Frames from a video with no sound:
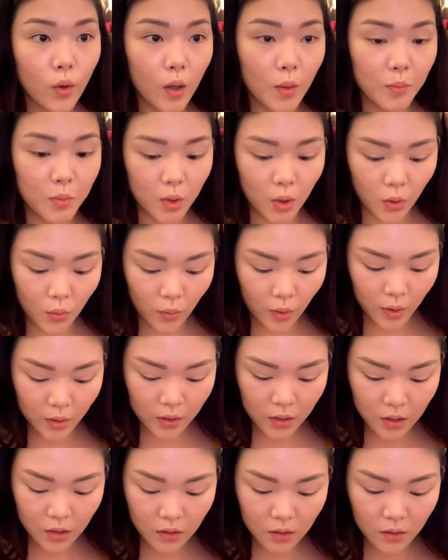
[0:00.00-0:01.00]
blow on
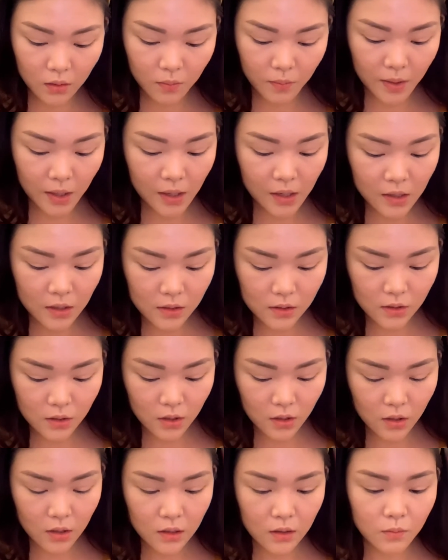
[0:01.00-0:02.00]
it a little bit,
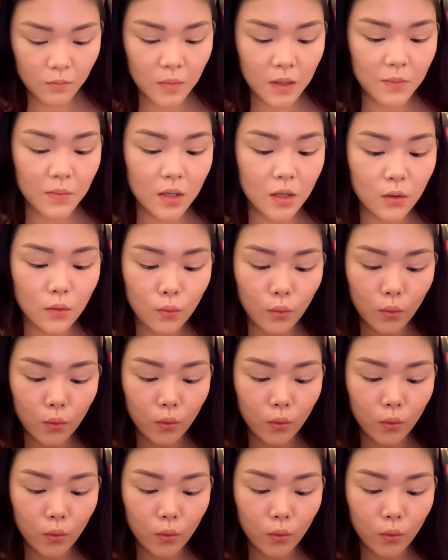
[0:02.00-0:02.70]
maybe